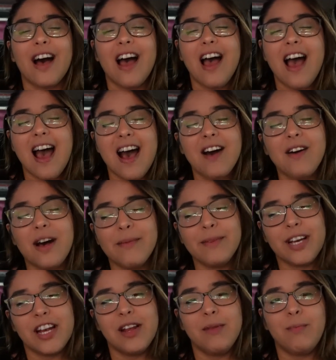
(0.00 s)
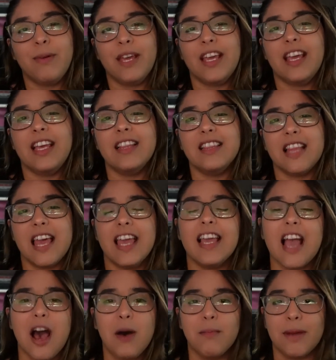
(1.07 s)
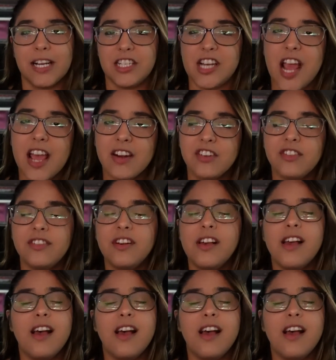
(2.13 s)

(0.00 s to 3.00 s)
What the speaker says: how I'm gonna be laying out my channel.